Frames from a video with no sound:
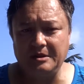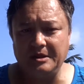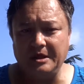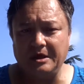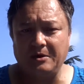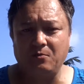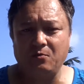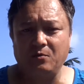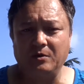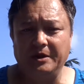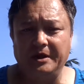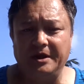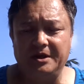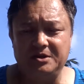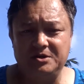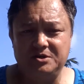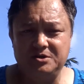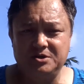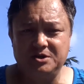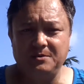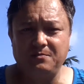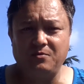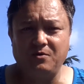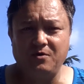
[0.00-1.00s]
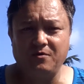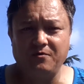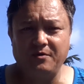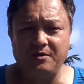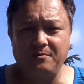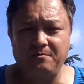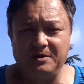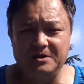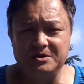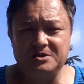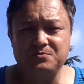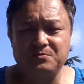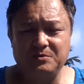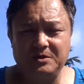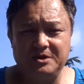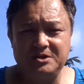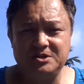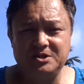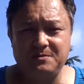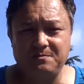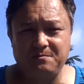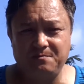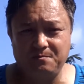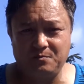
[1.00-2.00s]
that relationship over this
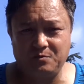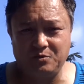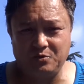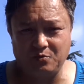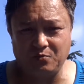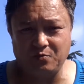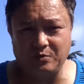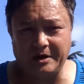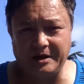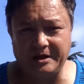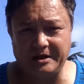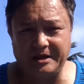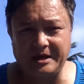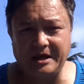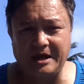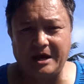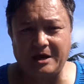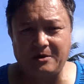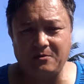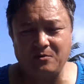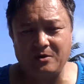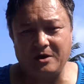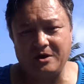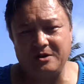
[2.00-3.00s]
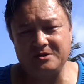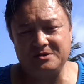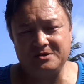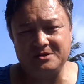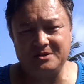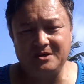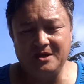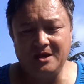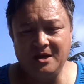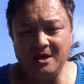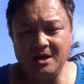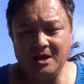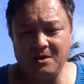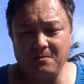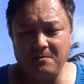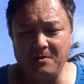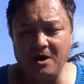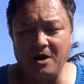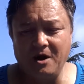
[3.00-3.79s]
relationship by that. Whereas in